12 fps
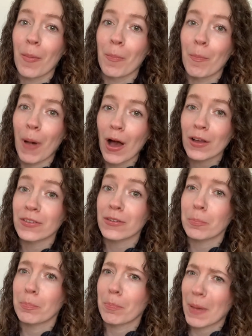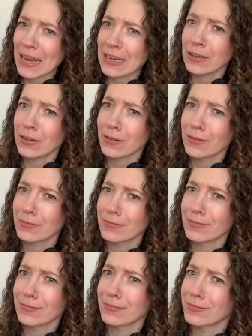boxed baked
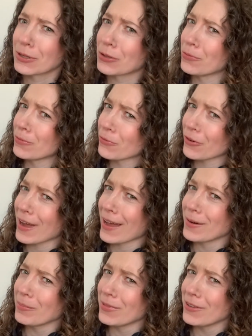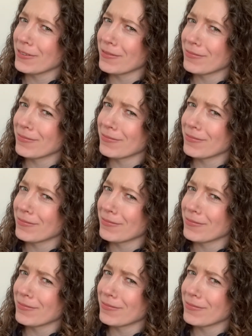gluten-free items.